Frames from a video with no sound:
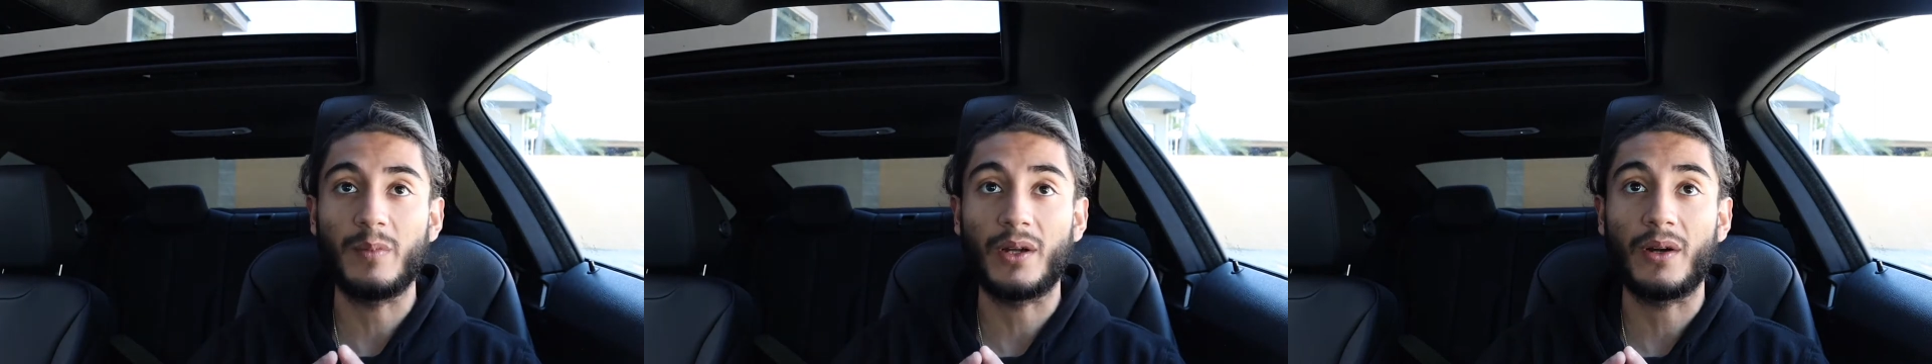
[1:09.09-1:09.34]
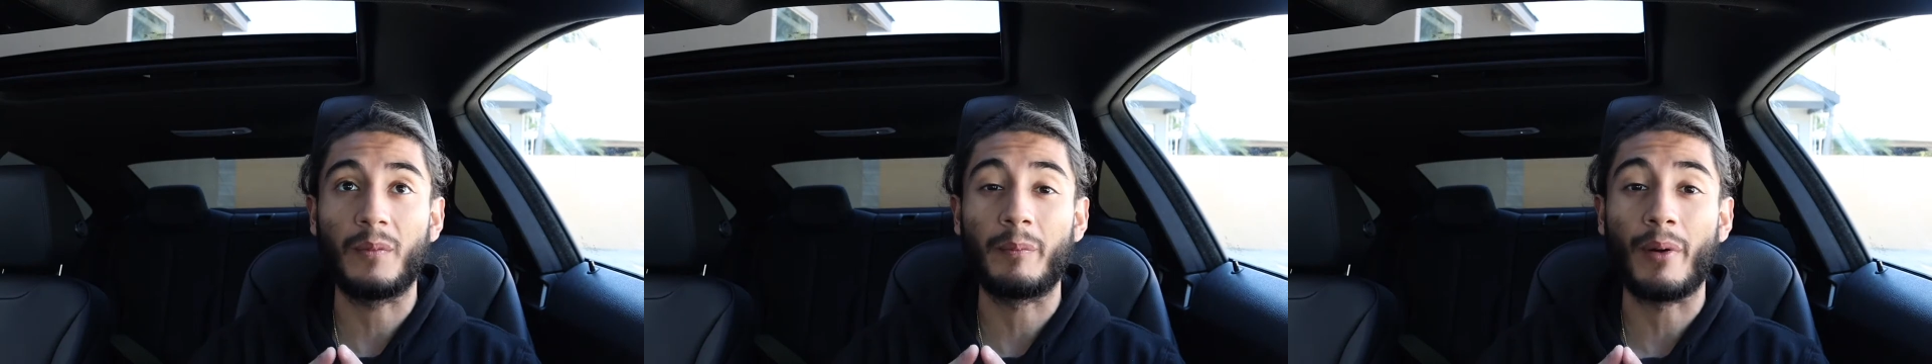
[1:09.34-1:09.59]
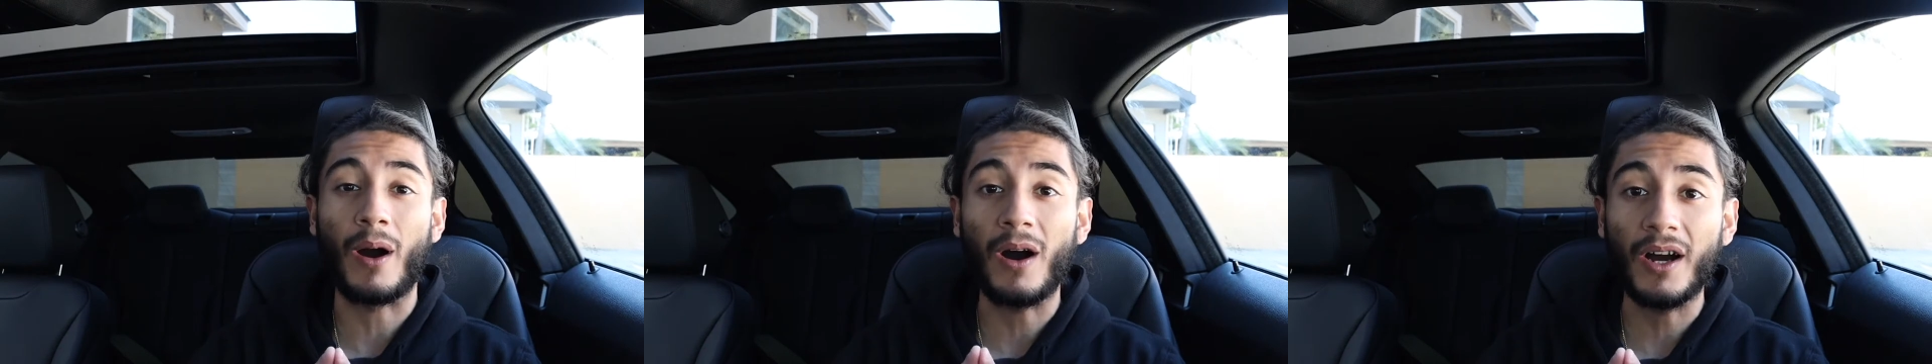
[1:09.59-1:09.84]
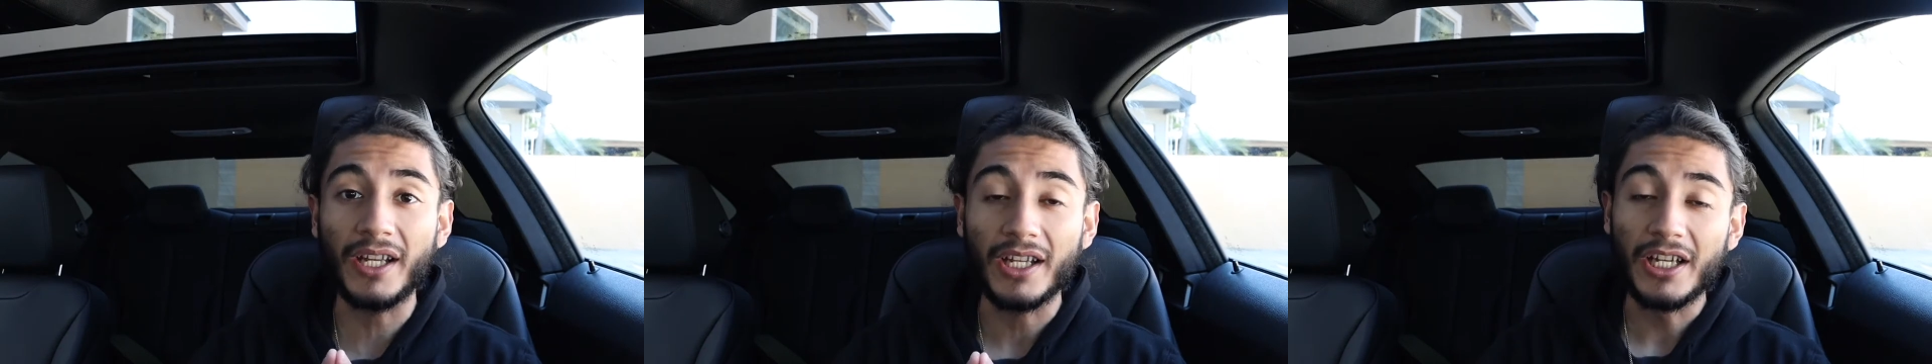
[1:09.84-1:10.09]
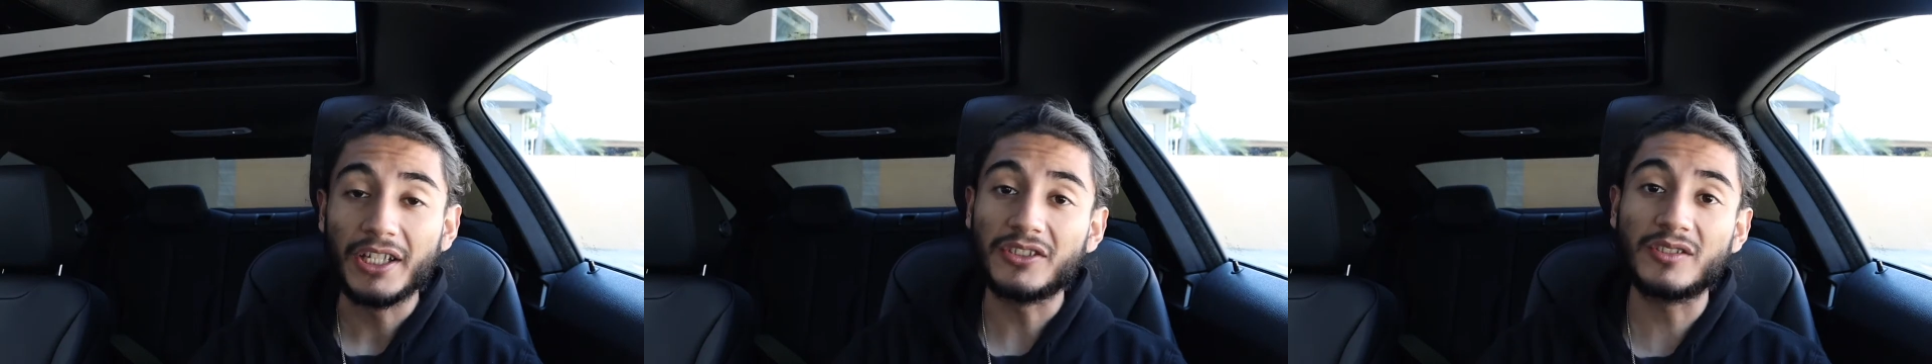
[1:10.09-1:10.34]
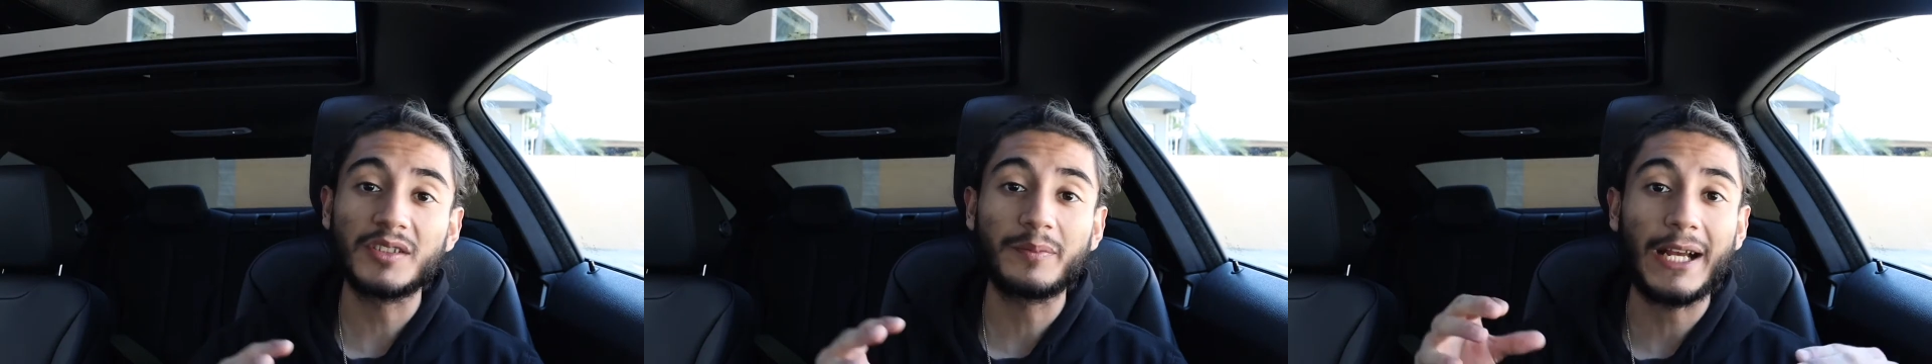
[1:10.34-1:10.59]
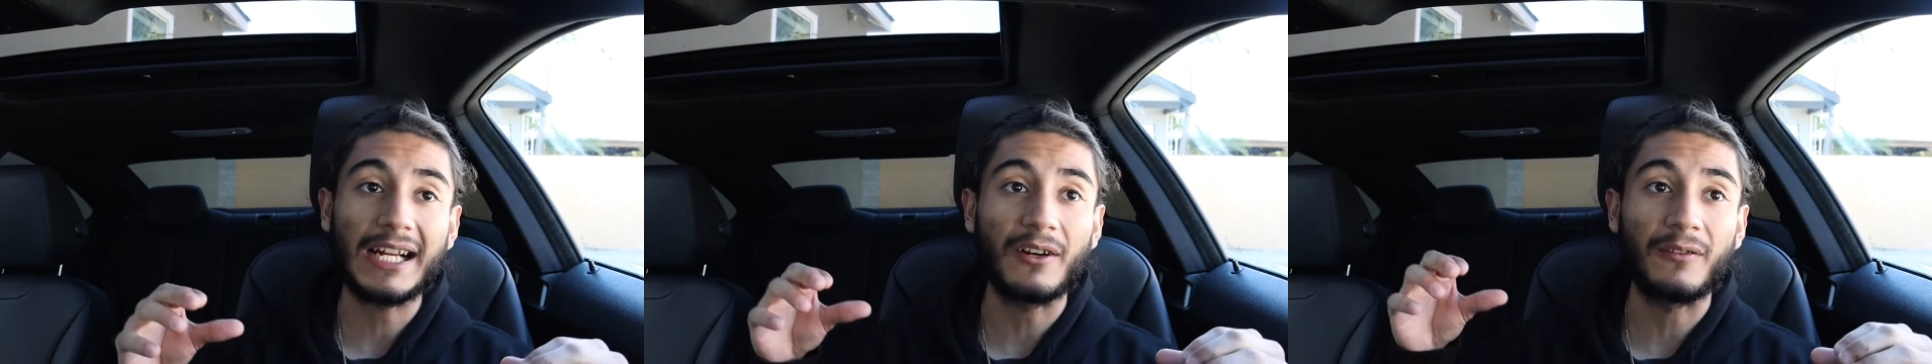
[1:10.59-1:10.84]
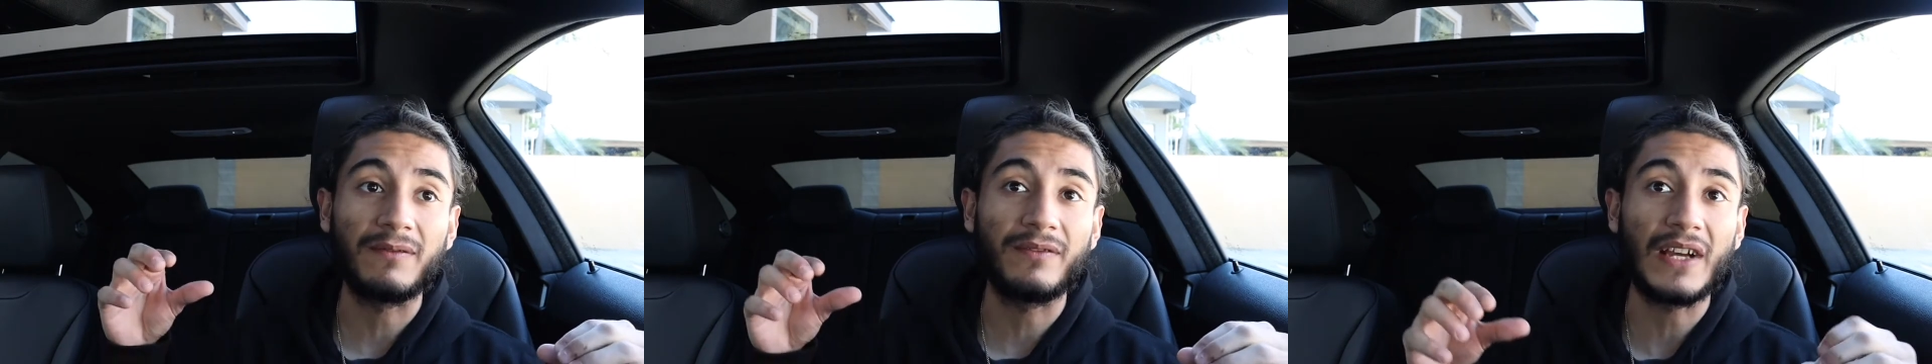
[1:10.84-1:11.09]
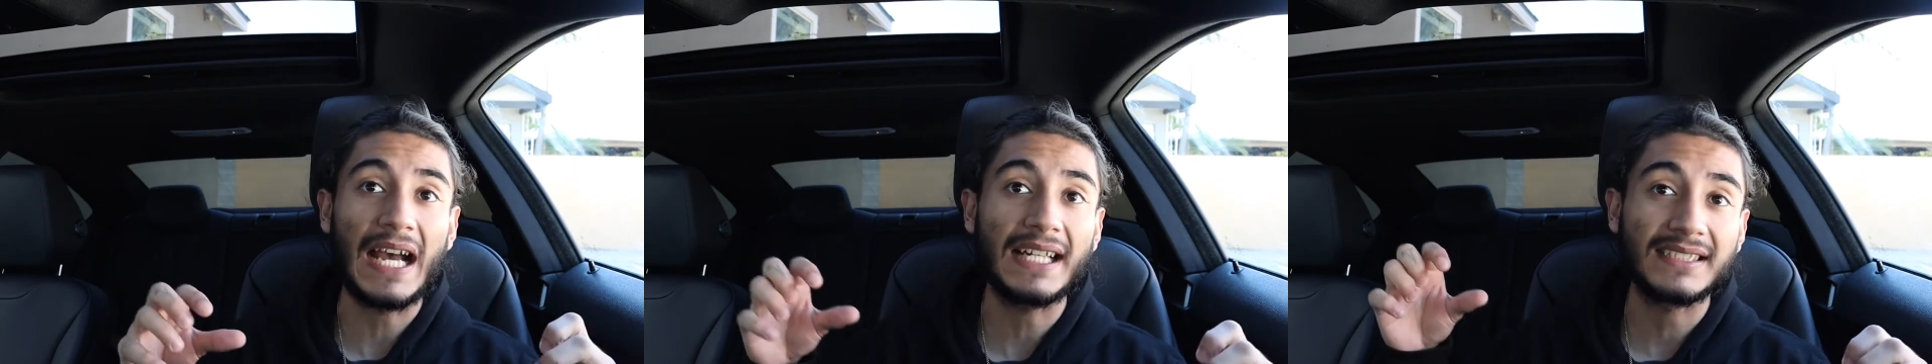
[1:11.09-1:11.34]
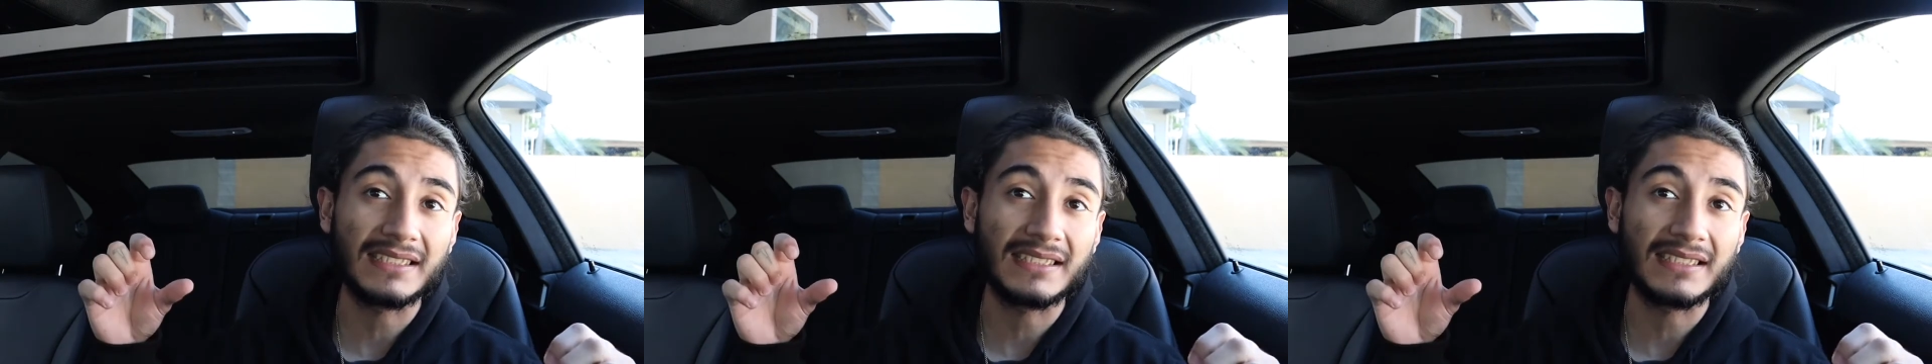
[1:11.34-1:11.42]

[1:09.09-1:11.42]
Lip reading: But a bong, you just pack a fat